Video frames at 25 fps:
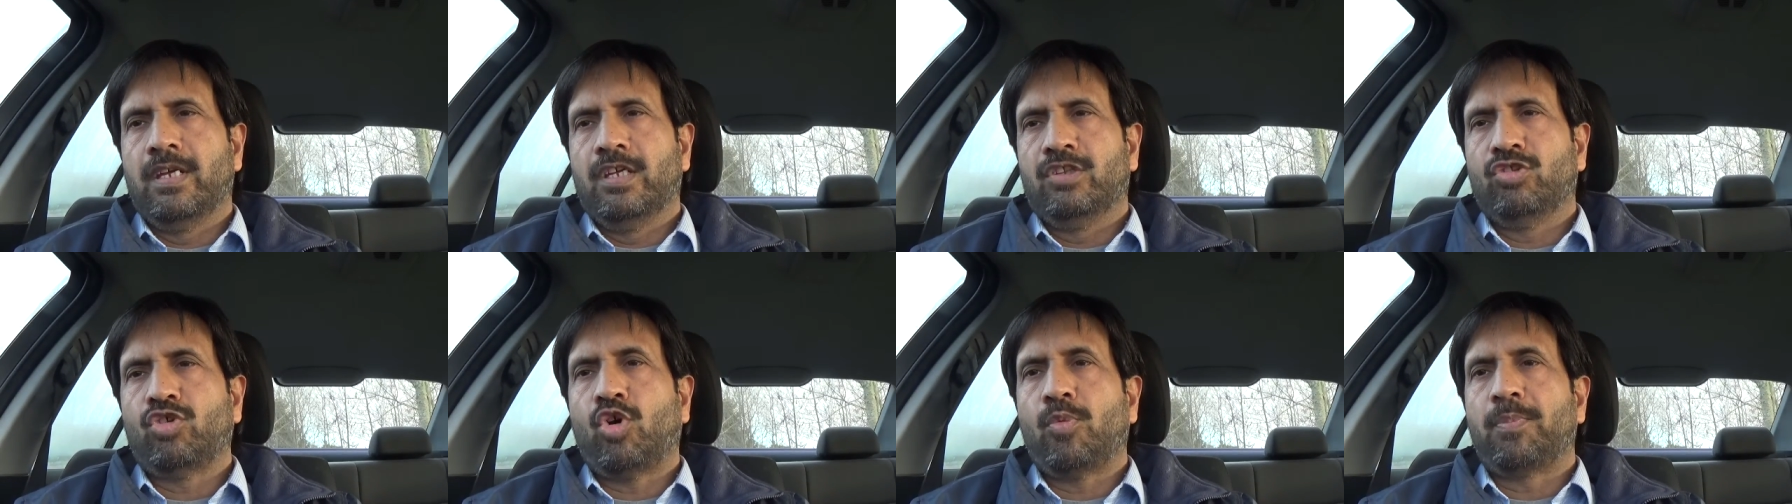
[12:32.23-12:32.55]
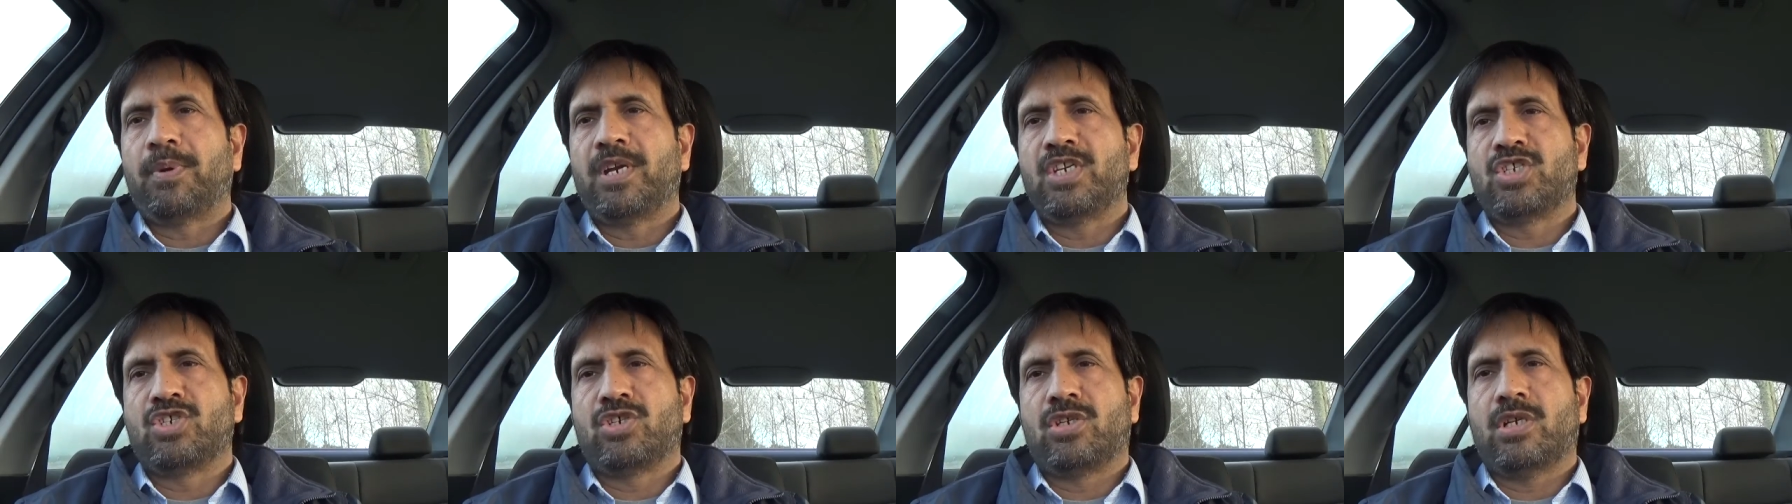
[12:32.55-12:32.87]
the
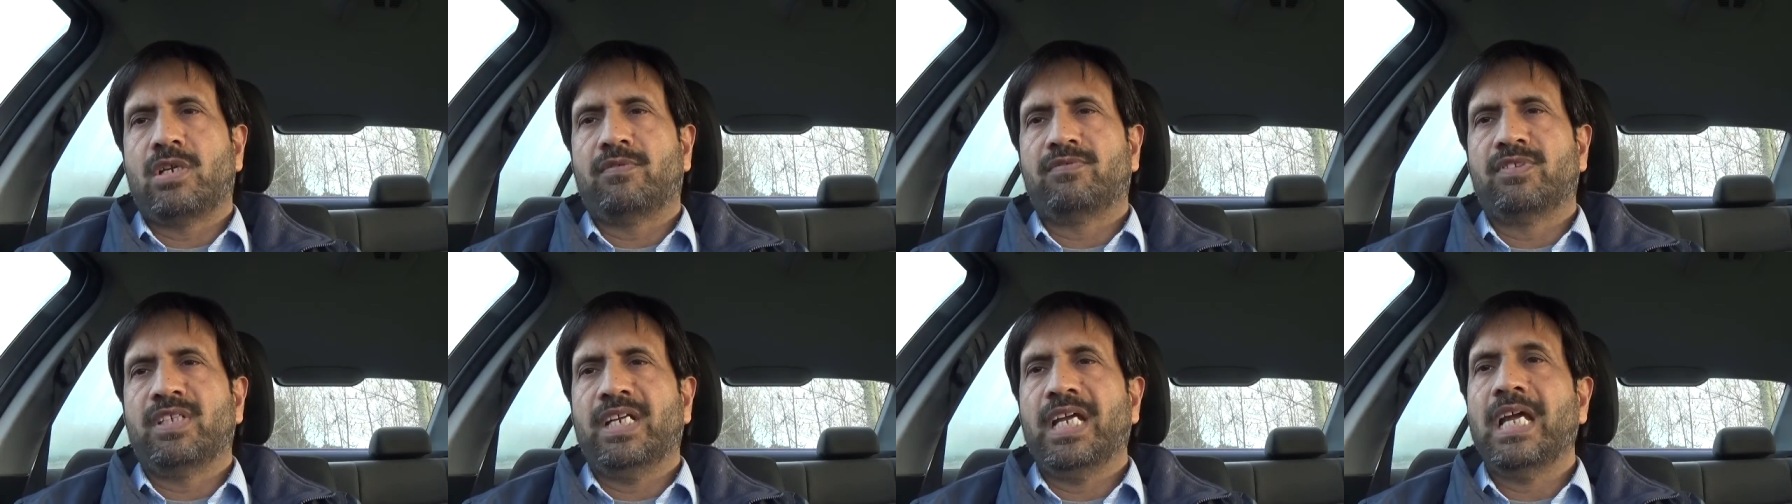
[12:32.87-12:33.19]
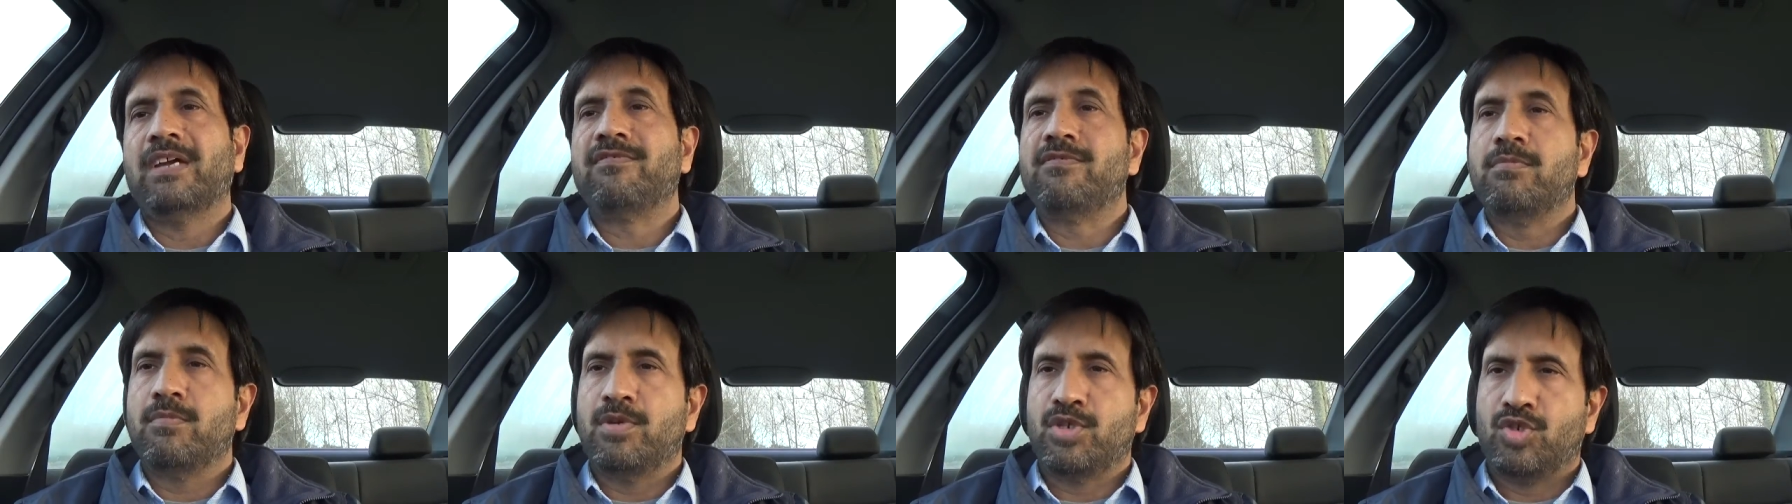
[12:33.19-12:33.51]
operation of the
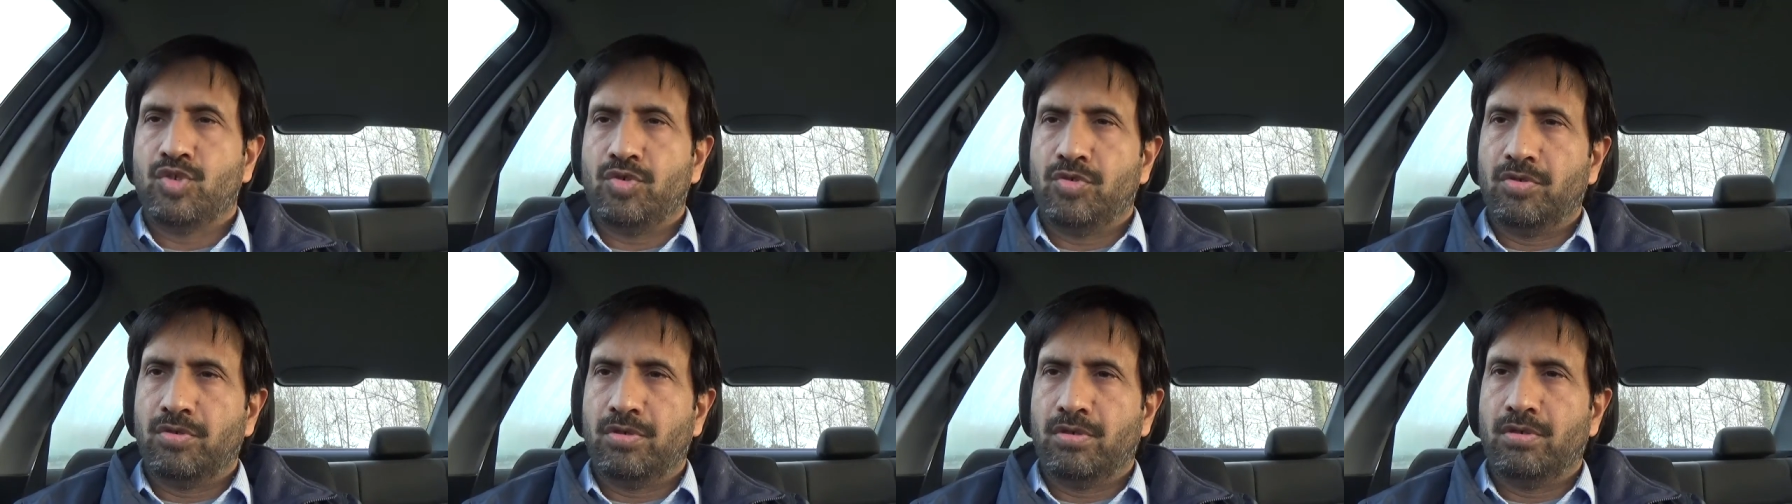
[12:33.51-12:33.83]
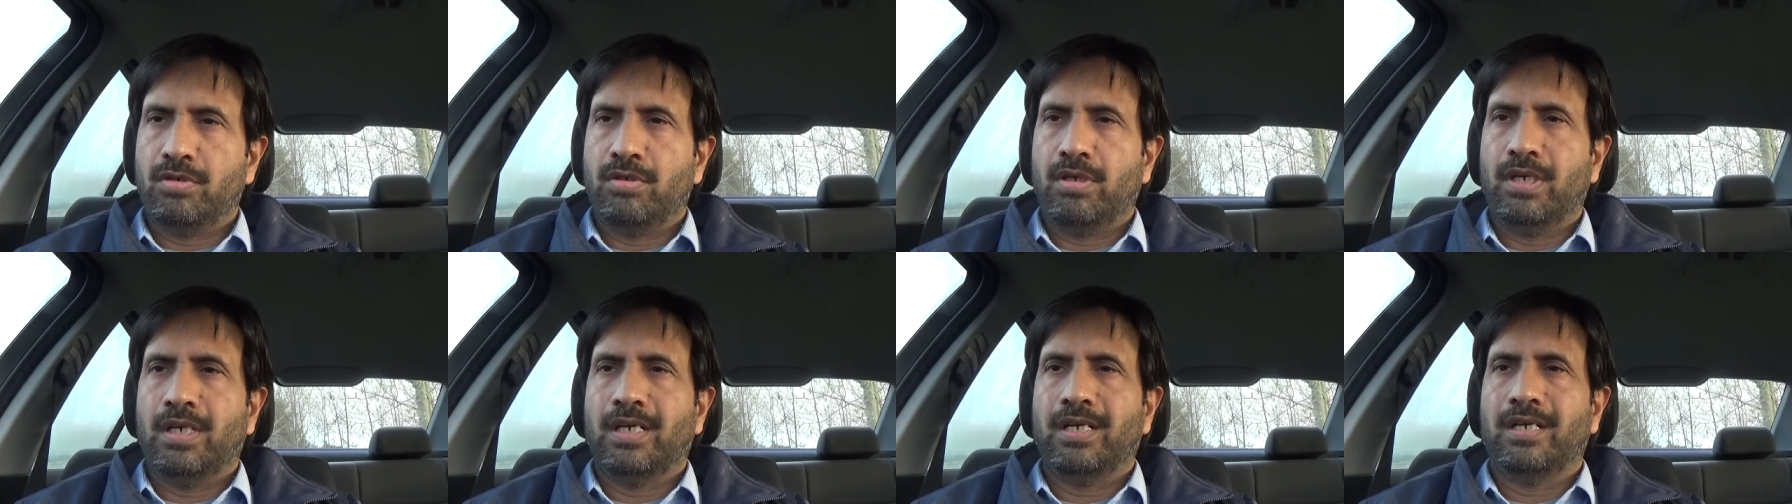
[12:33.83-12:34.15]
heavy
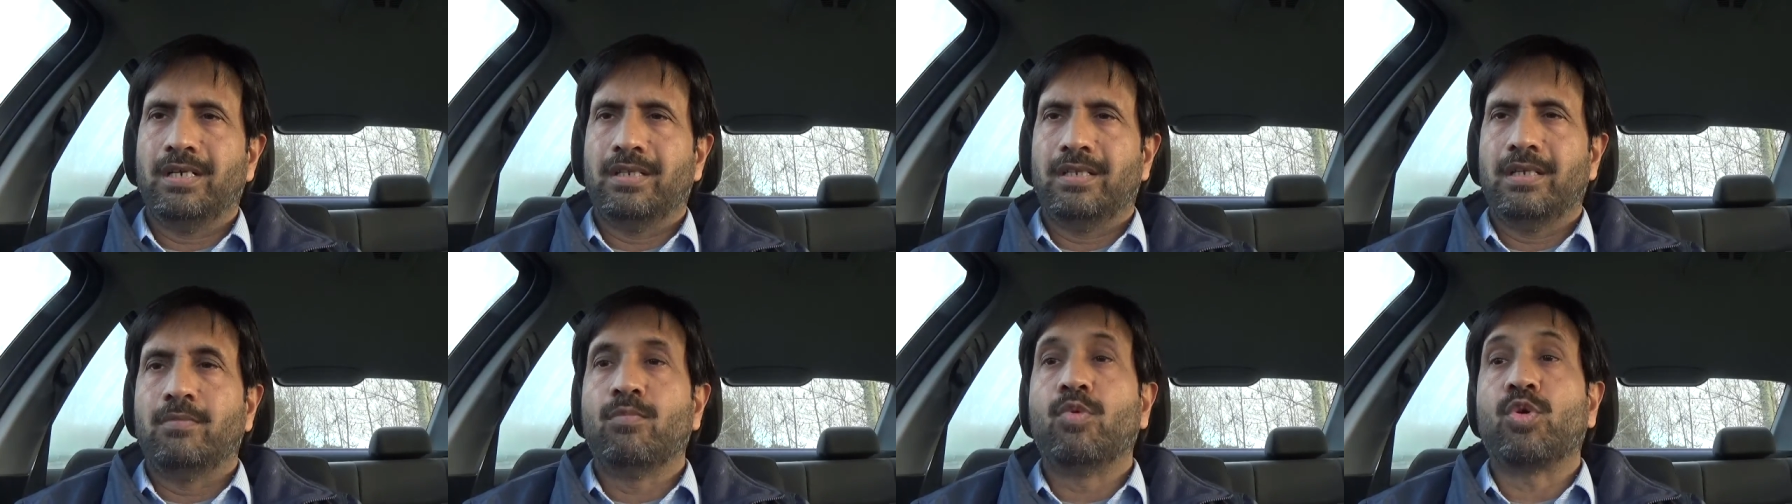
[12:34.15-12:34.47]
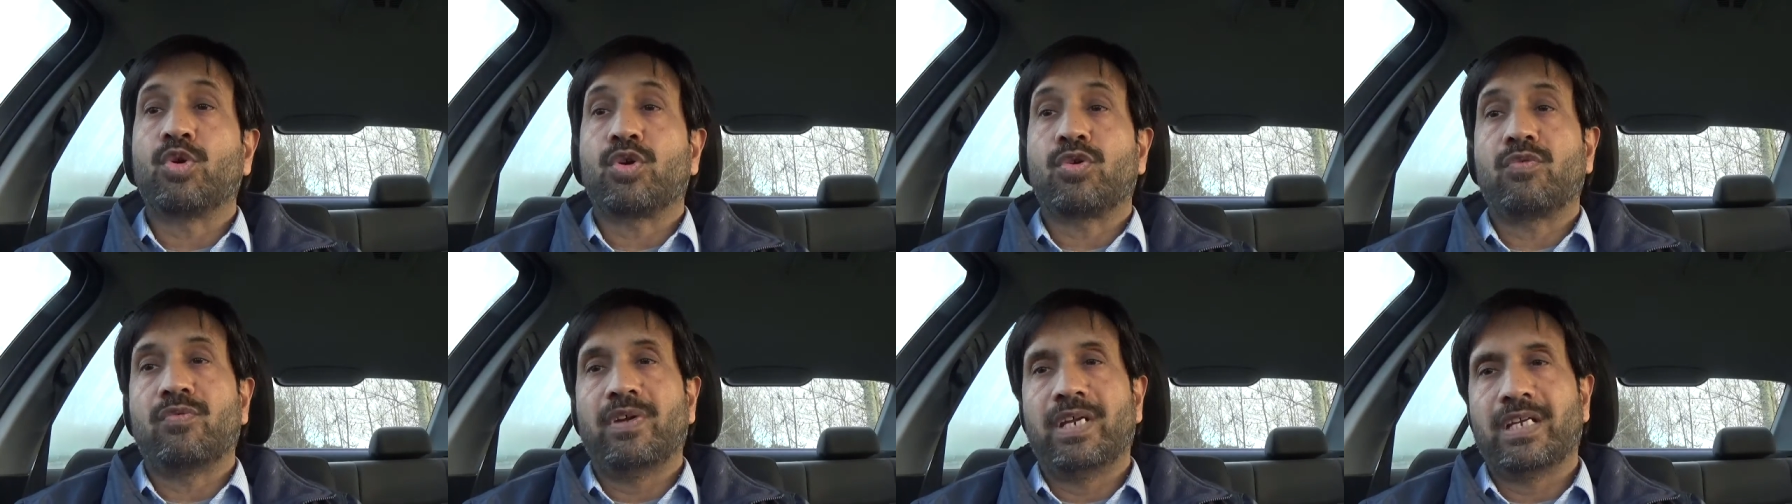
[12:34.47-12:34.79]
machinery and the
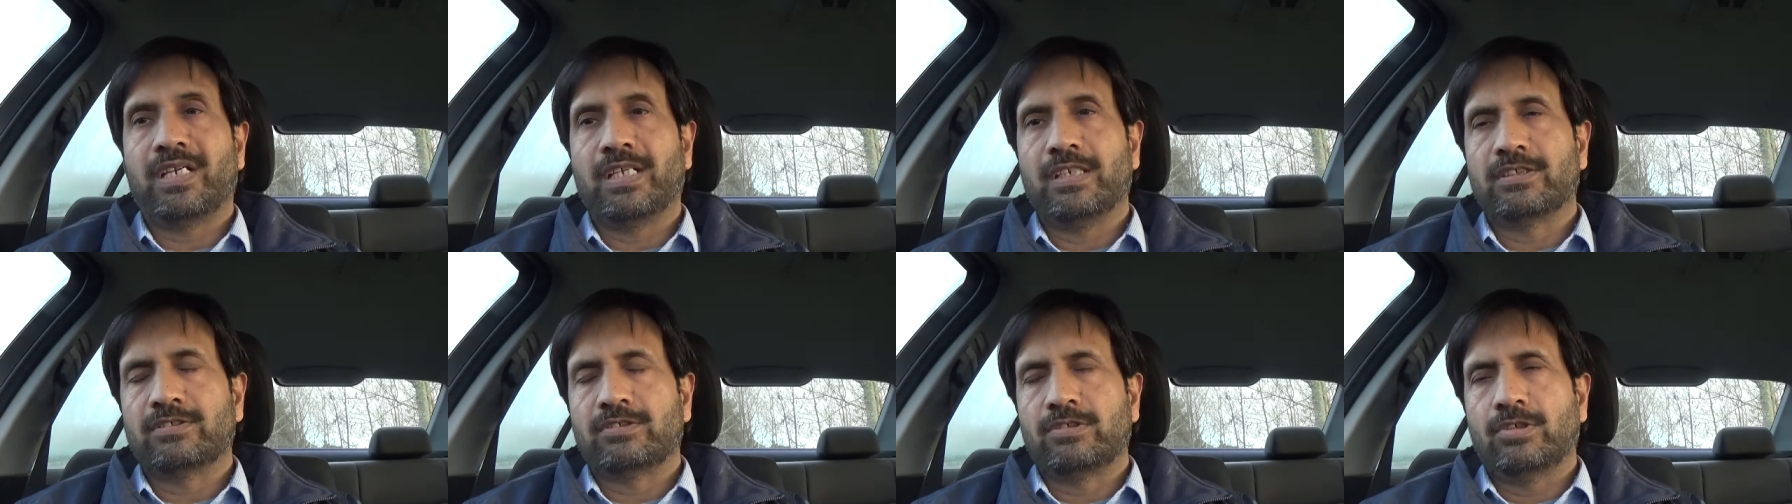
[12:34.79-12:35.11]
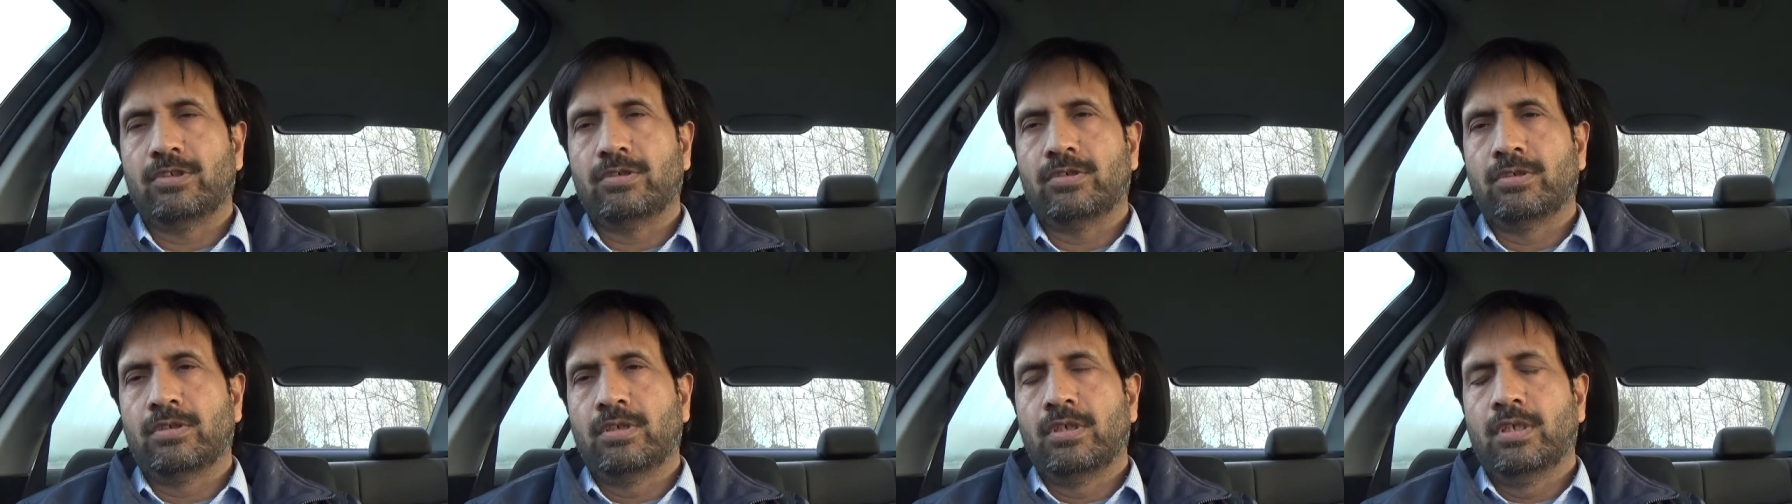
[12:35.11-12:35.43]
motor vehicles you
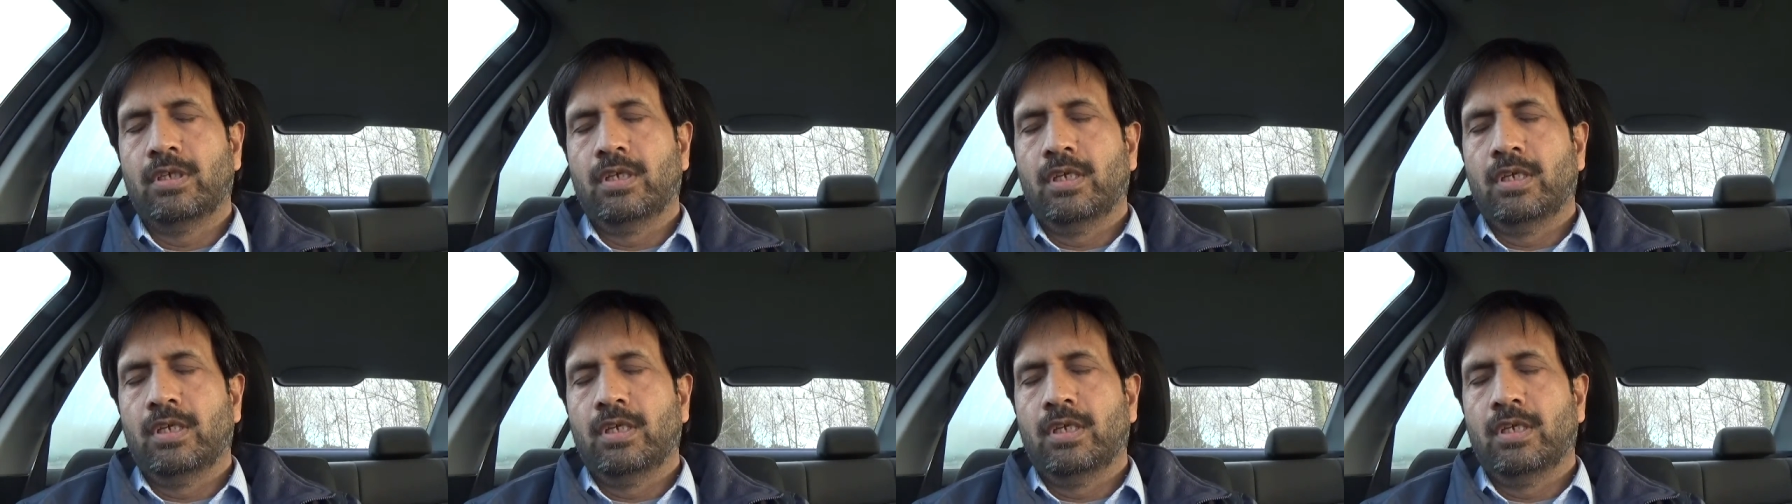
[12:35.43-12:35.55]
know